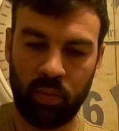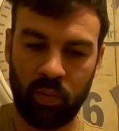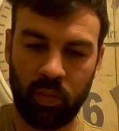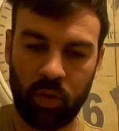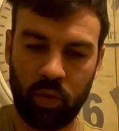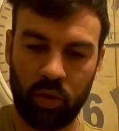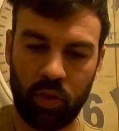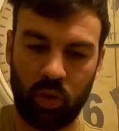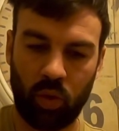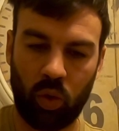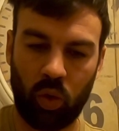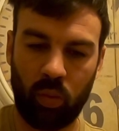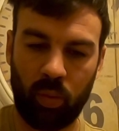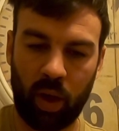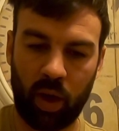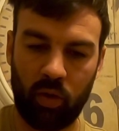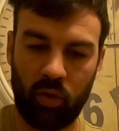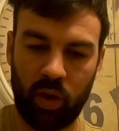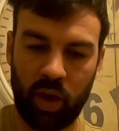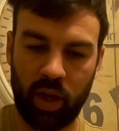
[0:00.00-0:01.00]
So all my
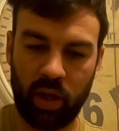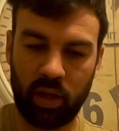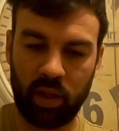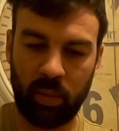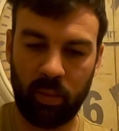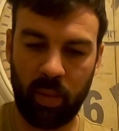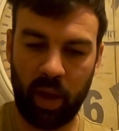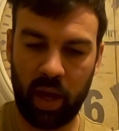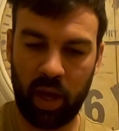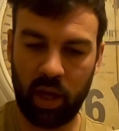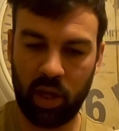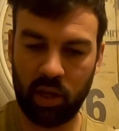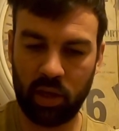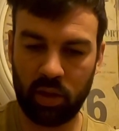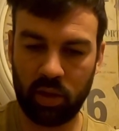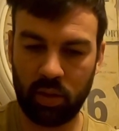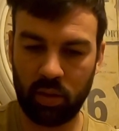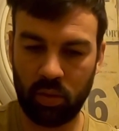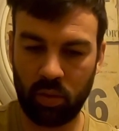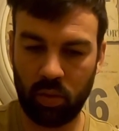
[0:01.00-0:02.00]
rigs are made
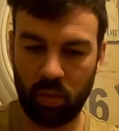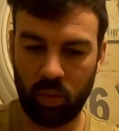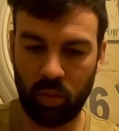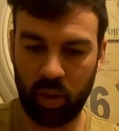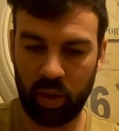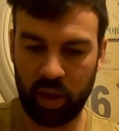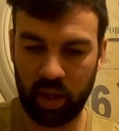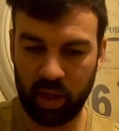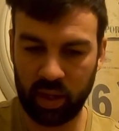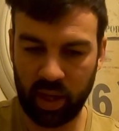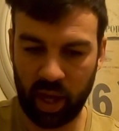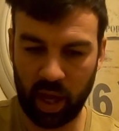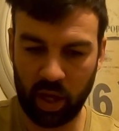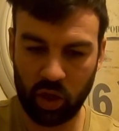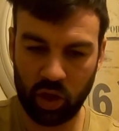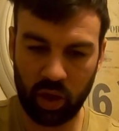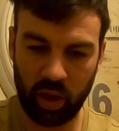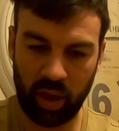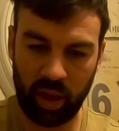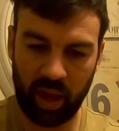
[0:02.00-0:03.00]
with the
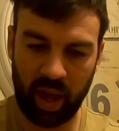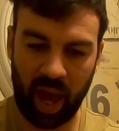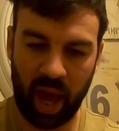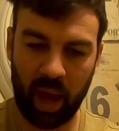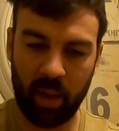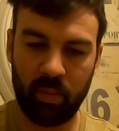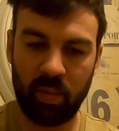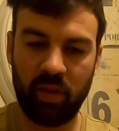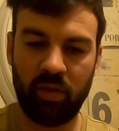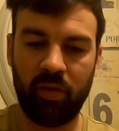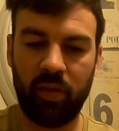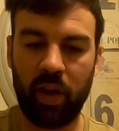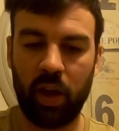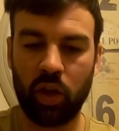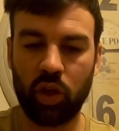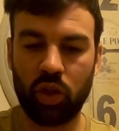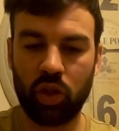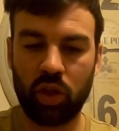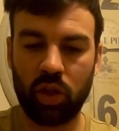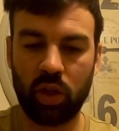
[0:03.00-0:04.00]
intention that they can be
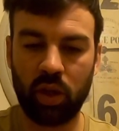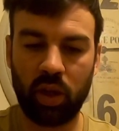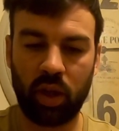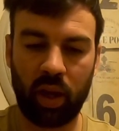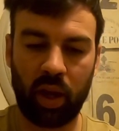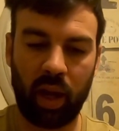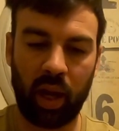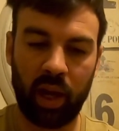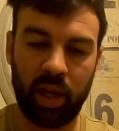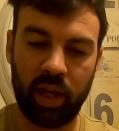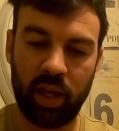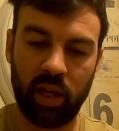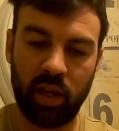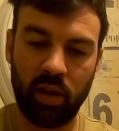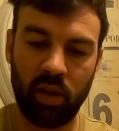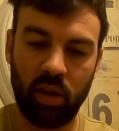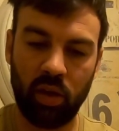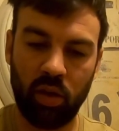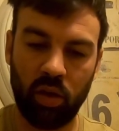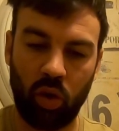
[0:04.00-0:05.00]
fished
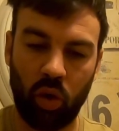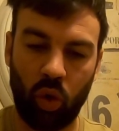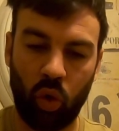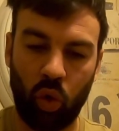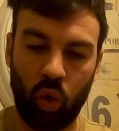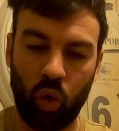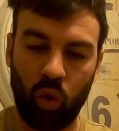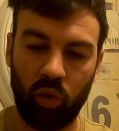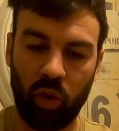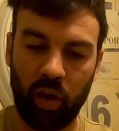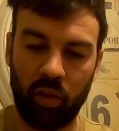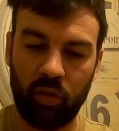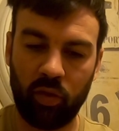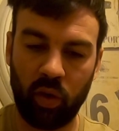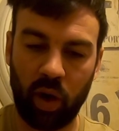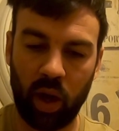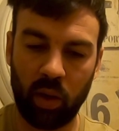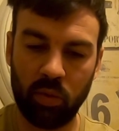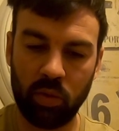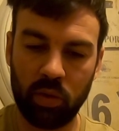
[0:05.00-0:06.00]
clean or rough
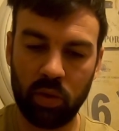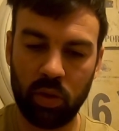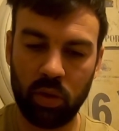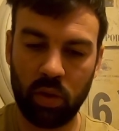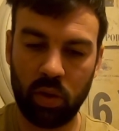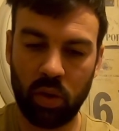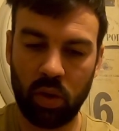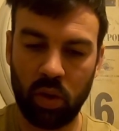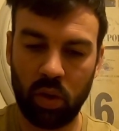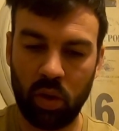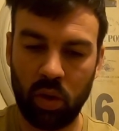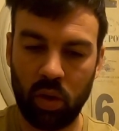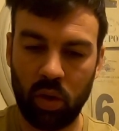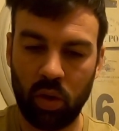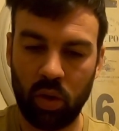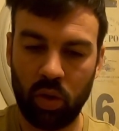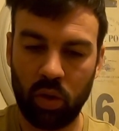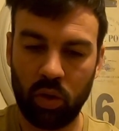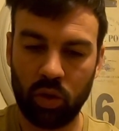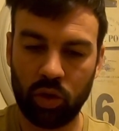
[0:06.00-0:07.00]
ground.
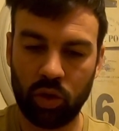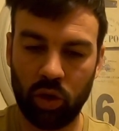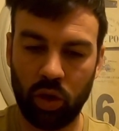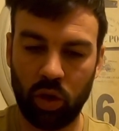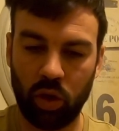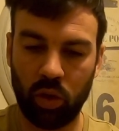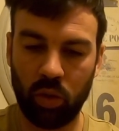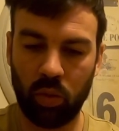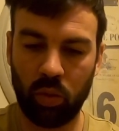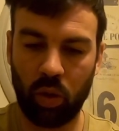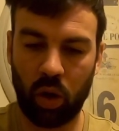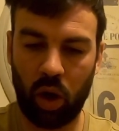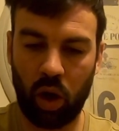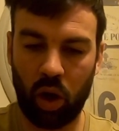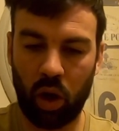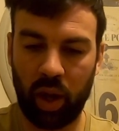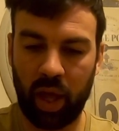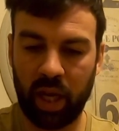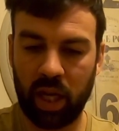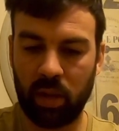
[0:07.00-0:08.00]
So
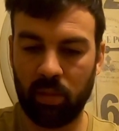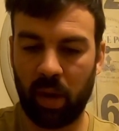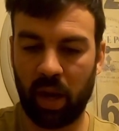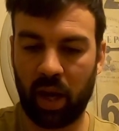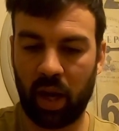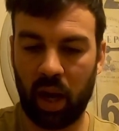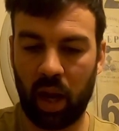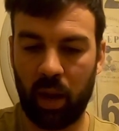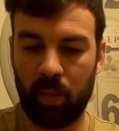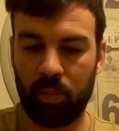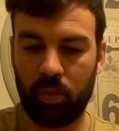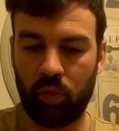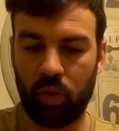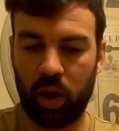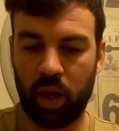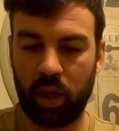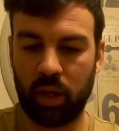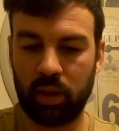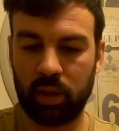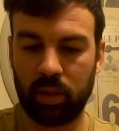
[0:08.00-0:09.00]
on any of my clipped
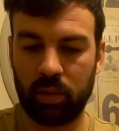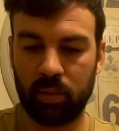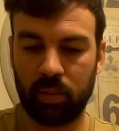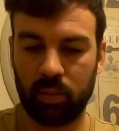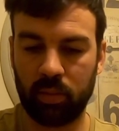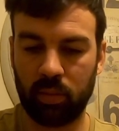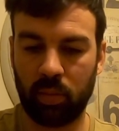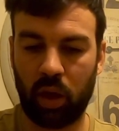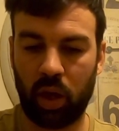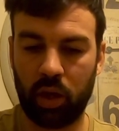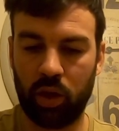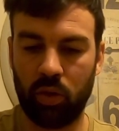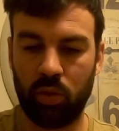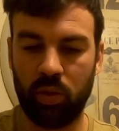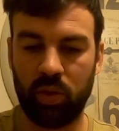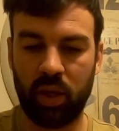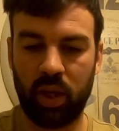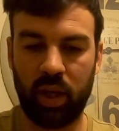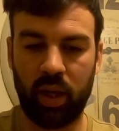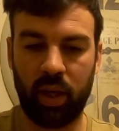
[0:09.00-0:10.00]
rigs, I use
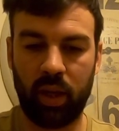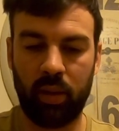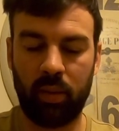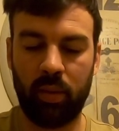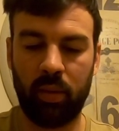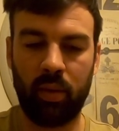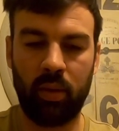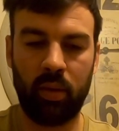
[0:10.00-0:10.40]
an